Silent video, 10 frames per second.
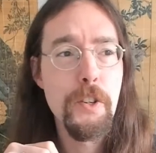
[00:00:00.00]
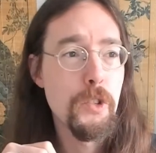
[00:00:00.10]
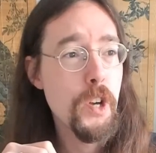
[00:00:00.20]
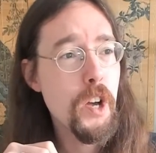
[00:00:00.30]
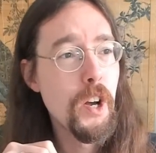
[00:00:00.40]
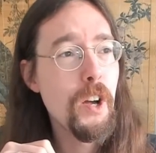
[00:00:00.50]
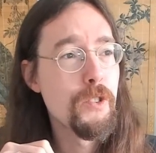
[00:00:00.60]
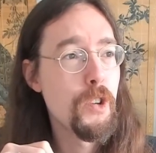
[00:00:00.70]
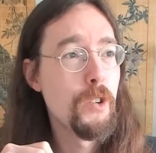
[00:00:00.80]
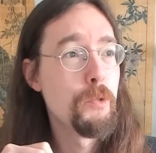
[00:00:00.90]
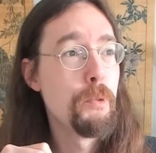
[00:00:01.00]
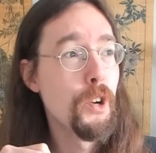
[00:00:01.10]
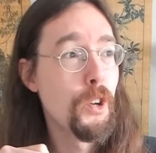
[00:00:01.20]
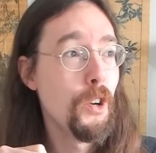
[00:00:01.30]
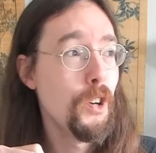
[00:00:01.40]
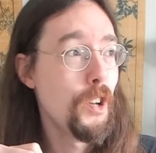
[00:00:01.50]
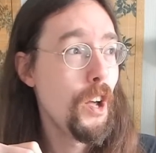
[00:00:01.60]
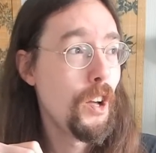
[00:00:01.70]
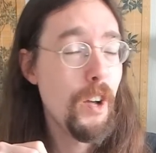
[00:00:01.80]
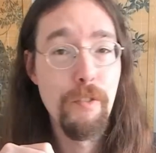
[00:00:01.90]
is, oh, sounds pretty good,
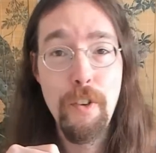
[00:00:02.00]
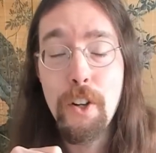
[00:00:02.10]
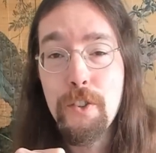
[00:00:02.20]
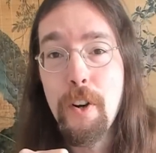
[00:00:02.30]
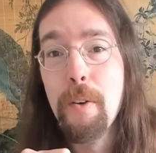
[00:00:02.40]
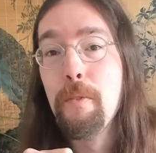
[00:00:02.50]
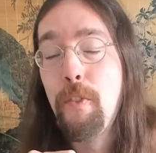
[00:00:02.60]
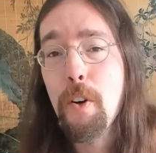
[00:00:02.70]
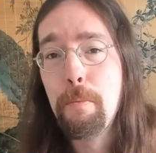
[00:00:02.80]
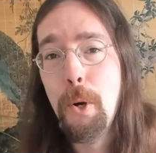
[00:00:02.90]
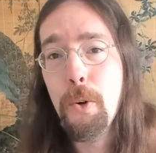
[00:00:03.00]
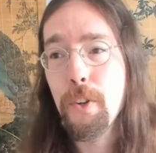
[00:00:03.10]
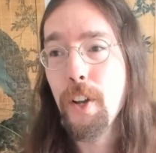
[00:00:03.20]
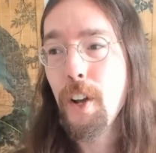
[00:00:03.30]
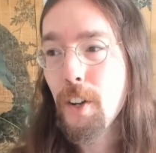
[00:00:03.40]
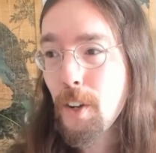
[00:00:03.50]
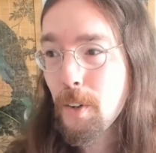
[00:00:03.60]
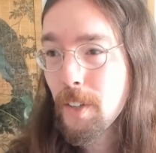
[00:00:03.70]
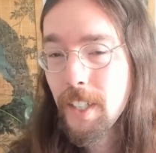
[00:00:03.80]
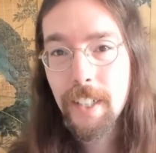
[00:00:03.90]
yeah, fuck, Joe, fuck Putin,
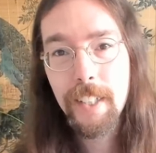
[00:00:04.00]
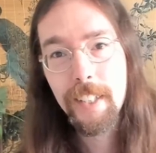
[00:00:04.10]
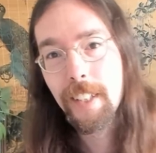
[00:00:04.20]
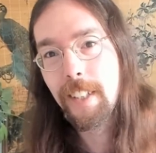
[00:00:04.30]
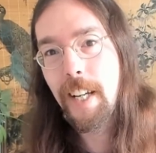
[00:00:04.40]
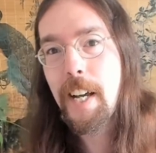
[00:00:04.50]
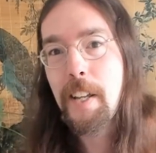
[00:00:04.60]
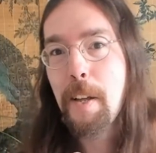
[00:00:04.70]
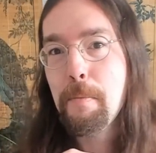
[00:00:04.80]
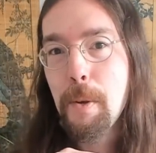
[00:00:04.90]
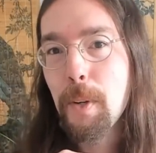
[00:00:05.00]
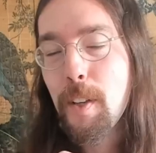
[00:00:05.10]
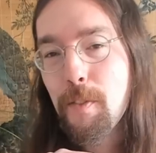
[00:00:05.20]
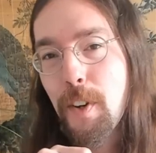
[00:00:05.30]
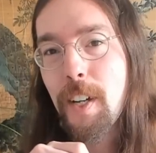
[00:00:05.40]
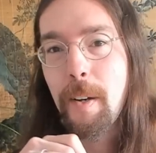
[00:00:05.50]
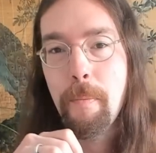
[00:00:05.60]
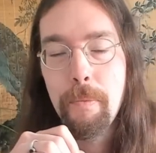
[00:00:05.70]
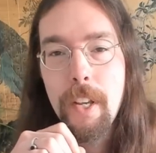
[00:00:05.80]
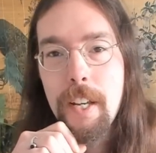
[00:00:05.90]
yeah. yeah, that'd be really
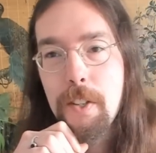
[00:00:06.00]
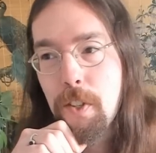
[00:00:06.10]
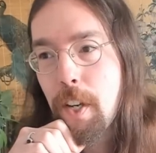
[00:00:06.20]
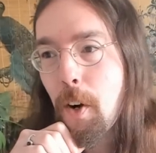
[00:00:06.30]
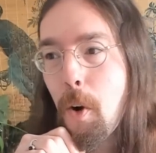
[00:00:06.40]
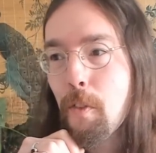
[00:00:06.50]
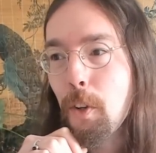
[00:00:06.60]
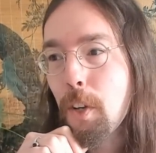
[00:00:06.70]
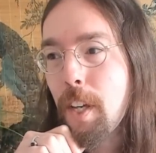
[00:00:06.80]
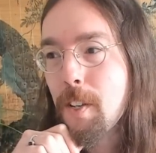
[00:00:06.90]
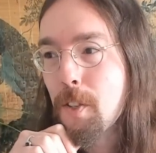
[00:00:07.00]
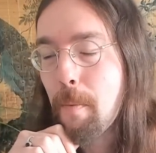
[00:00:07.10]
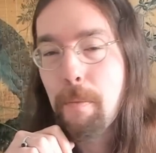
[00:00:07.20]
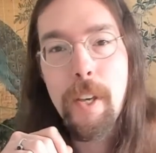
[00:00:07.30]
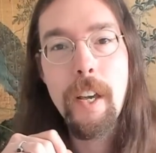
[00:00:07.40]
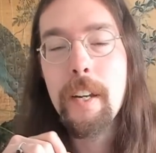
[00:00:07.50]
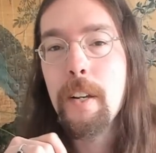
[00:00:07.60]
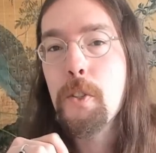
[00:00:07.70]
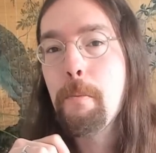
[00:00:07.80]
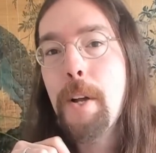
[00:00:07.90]
fun. You see, you're overlooking something. In
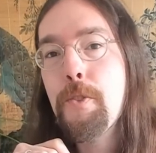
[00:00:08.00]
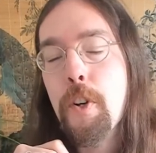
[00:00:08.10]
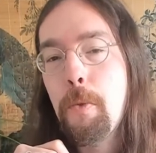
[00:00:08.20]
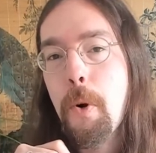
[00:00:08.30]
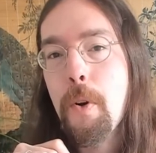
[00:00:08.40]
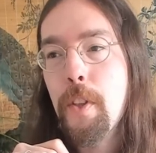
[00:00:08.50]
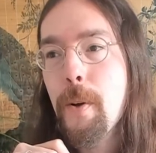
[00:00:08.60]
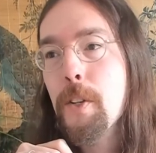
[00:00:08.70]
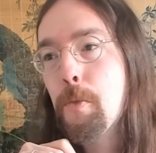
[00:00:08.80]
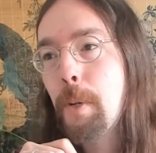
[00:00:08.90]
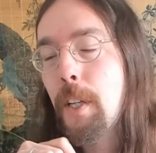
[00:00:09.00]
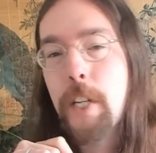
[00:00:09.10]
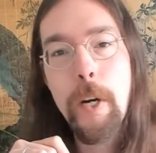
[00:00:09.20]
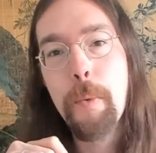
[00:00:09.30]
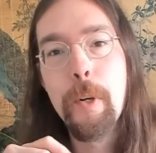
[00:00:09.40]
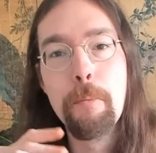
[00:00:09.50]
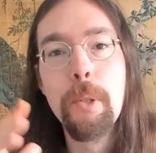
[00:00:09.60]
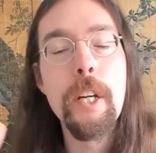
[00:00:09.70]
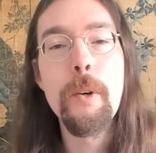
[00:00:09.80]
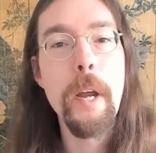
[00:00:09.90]
a symmetric war, the U.S. military would
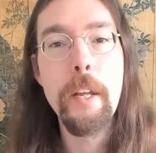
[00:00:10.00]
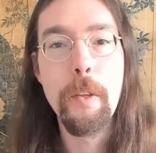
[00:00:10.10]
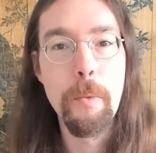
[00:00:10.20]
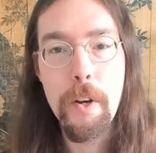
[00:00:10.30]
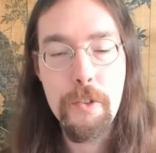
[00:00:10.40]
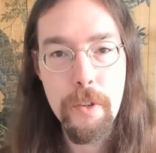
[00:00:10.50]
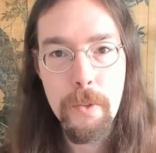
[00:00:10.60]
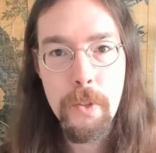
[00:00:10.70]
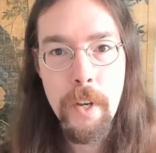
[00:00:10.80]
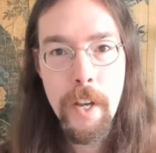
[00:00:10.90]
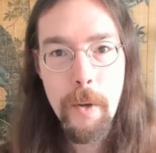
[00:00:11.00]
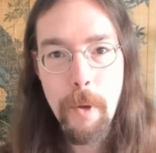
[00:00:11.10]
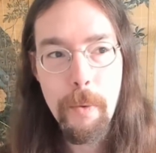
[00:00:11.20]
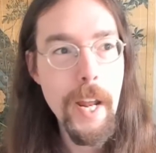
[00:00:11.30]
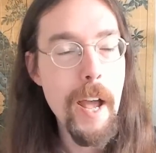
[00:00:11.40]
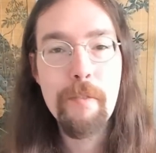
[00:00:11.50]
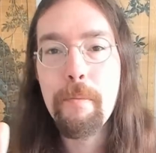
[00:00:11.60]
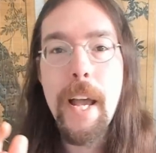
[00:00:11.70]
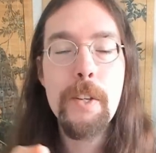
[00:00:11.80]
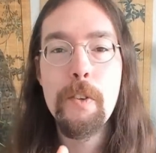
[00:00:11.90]
obliterate the Russians. We would have
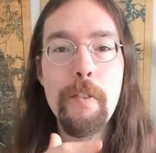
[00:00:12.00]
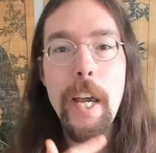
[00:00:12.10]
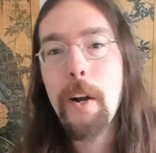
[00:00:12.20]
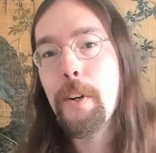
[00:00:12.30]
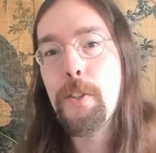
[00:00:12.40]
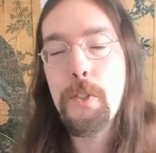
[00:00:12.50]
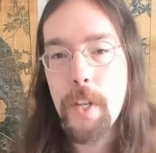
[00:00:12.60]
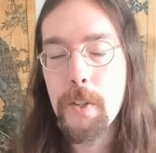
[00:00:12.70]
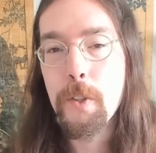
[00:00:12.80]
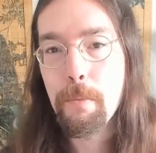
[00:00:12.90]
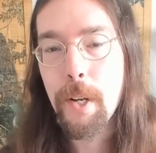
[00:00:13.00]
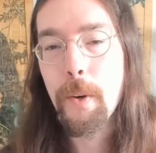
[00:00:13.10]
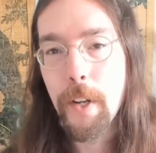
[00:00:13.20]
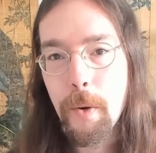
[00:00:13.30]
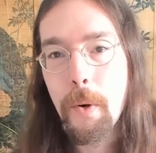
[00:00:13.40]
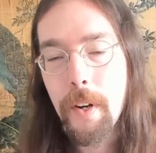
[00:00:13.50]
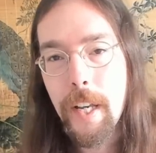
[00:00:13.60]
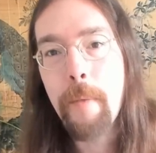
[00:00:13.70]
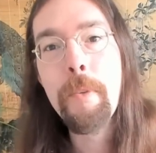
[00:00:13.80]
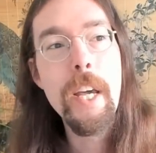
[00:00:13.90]
massive air and sea
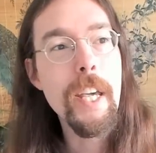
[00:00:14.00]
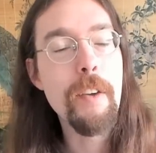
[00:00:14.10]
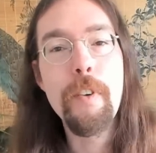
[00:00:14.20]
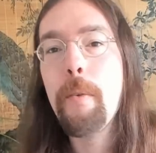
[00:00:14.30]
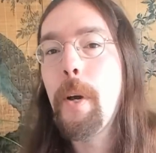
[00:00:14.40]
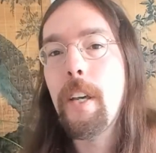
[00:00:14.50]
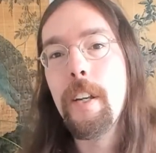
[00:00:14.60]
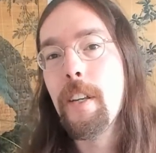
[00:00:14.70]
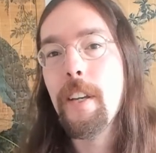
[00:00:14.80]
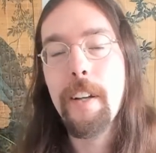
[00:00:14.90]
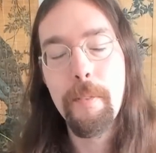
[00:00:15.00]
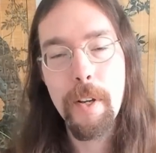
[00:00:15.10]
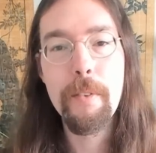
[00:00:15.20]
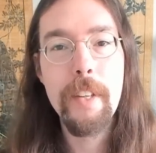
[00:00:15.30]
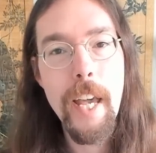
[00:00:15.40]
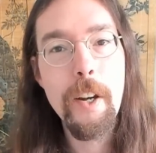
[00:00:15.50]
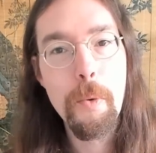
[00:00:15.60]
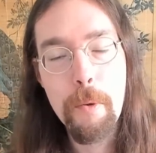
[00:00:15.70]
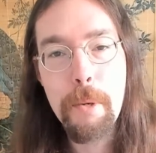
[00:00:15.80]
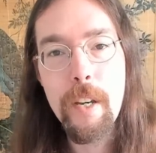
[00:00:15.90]
superiority. Even we could uh, NATO
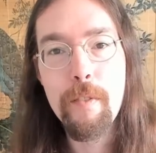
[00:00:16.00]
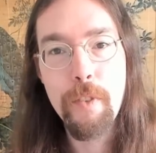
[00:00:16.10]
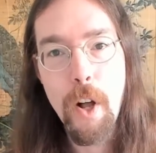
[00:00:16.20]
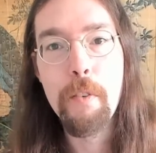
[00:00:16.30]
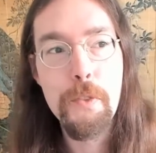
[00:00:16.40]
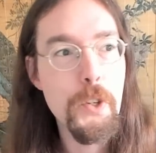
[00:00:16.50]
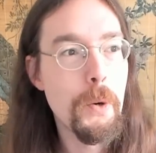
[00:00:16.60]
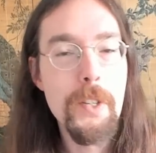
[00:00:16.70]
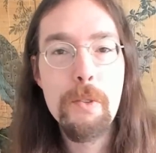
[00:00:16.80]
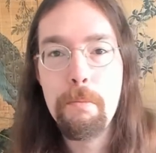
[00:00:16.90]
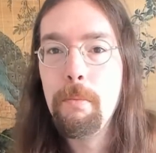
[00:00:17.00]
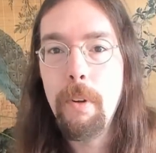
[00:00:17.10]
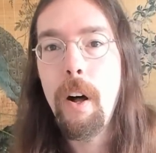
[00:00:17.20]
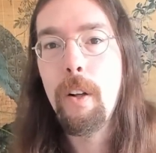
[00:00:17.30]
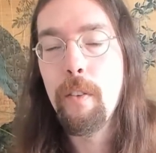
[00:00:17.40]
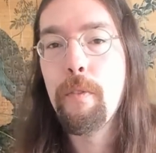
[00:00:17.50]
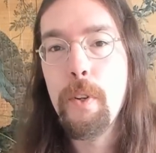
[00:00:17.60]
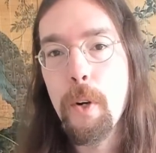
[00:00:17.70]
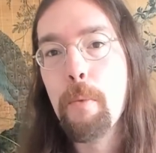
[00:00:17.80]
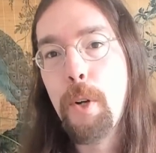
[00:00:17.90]
would be involved, so it's all of
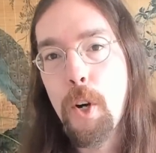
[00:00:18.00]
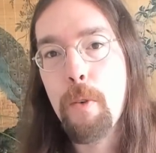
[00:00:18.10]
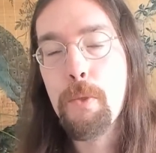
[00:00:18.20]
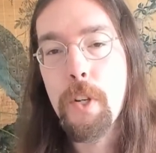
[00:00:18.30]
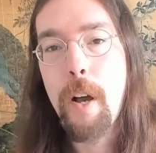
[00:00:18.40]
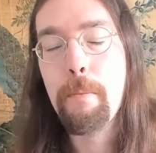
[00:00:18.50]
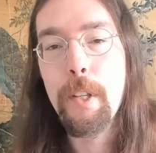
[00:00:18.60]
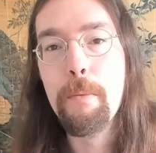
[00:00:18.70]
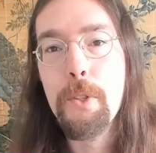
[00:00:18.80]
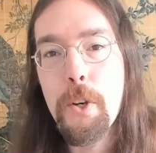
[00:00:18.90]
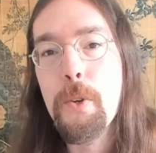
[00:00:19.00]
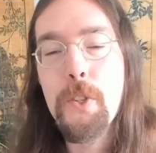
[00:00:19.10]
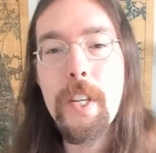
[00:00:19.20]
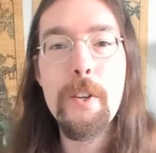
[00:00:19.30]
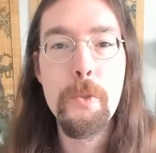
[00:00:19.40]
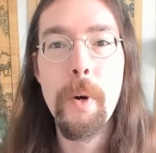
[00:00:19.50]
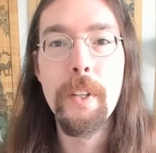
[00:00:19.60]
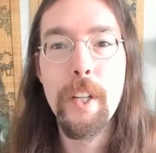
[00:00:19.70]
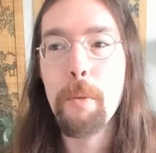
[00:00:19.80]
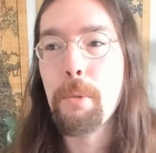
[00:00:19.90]
Europe curb stopping them too. See, there's
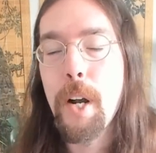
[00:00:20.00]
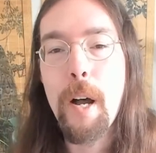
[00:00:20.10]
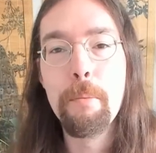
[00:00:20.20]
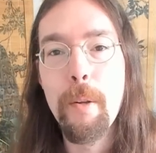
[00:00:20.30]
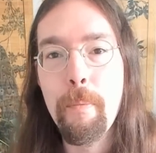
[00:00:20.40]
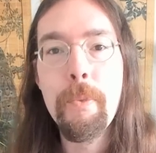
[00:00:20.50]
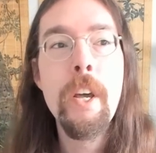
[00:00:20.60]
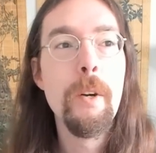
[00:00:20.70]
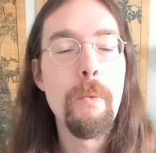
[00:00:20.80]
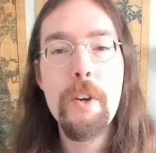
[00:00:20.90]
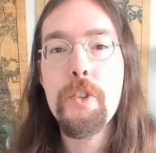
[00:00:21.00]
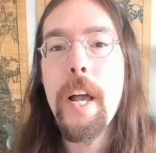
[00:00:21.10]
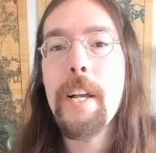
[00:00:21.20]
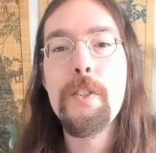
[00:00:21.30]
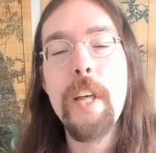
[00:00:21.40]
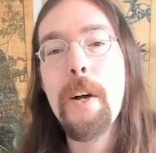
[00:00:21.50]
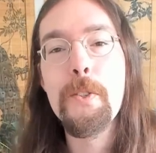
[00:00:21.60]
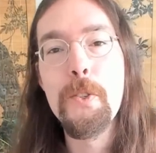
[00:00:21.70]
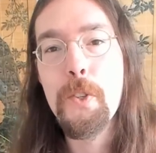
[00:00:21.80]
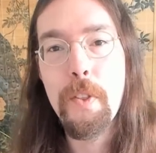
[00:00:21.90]
one little problem. Russia has
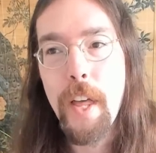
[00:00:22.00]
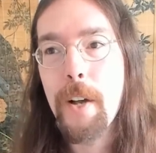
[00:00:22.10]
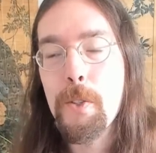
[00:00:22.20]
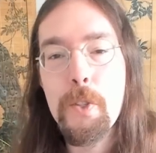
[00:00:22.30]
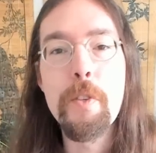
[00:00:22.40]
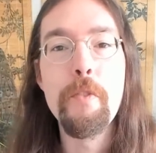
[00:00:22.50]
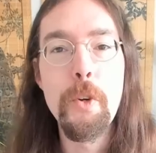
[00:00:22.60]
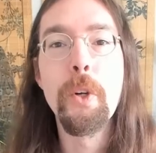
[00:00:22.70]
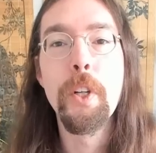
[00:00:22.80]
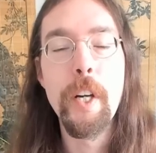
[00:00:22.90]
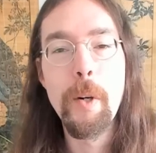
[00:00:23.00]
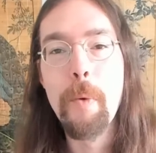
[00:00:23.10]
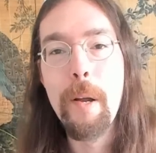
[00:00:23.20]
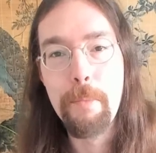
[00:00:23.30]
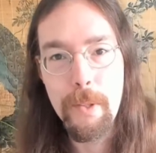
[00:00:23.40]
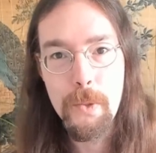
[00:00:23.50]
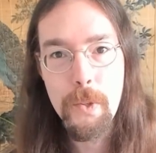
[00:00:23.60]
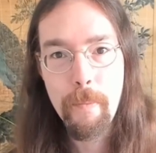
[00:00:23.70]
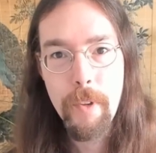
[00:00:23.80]
thousands and thousands of nuclear weapons.